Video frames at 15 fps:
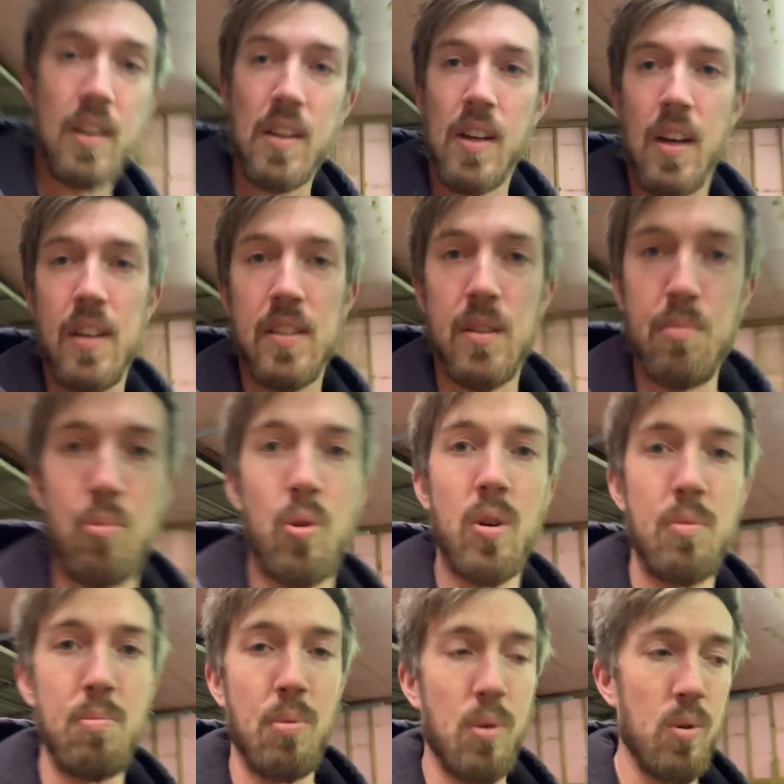to cut some
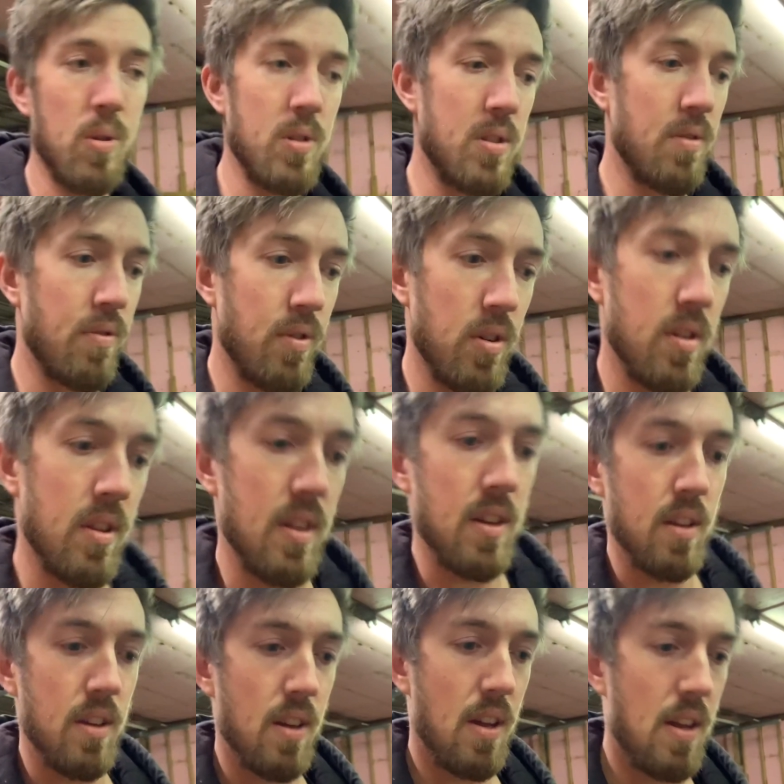wood boards for
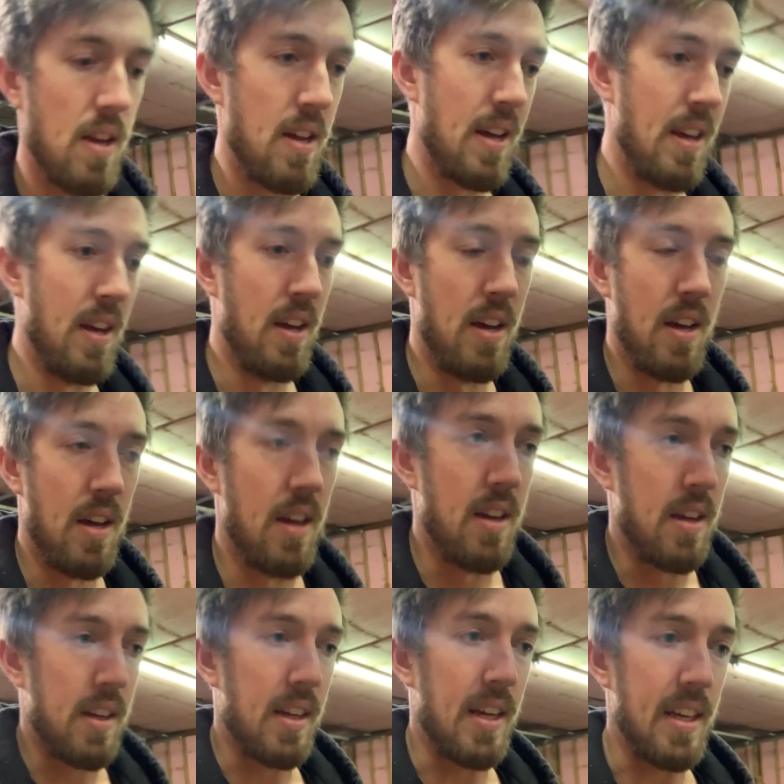the
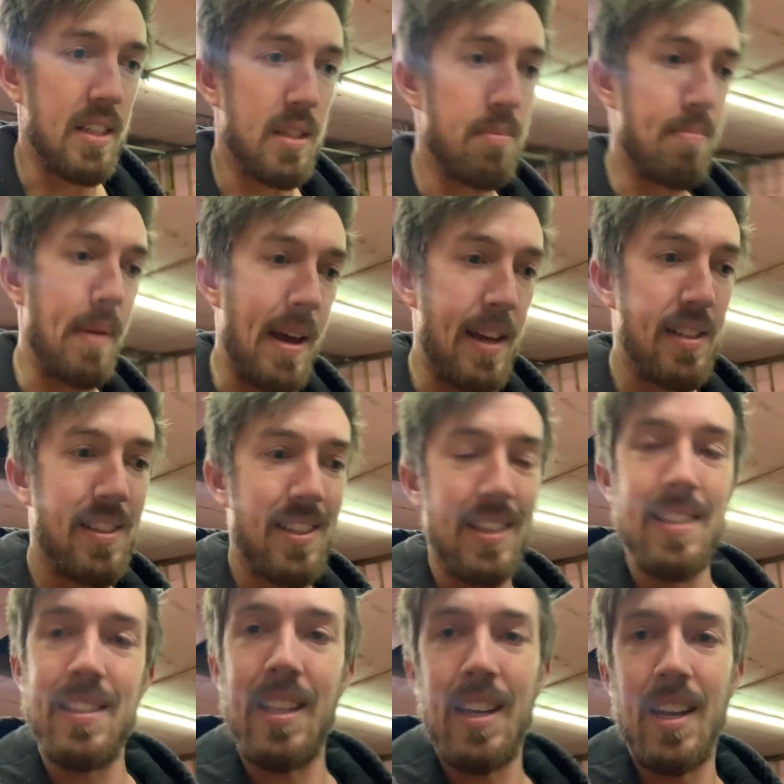kids' beds
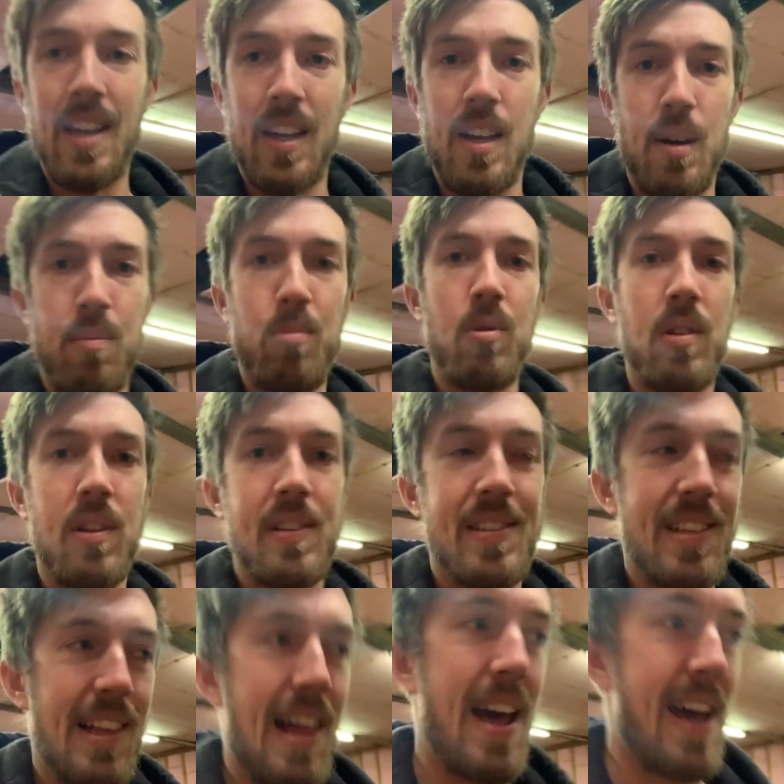because they didn't come with
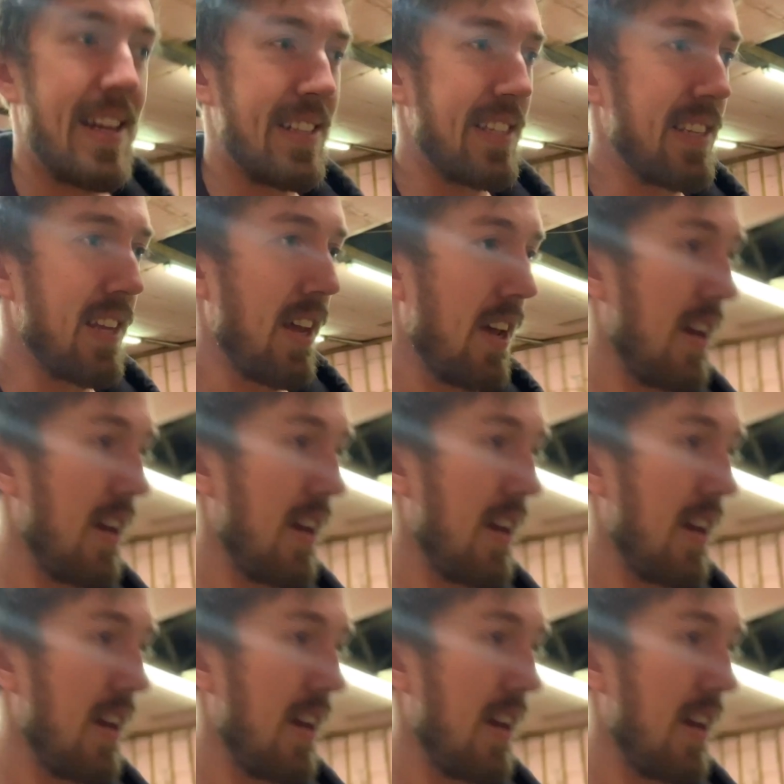slats.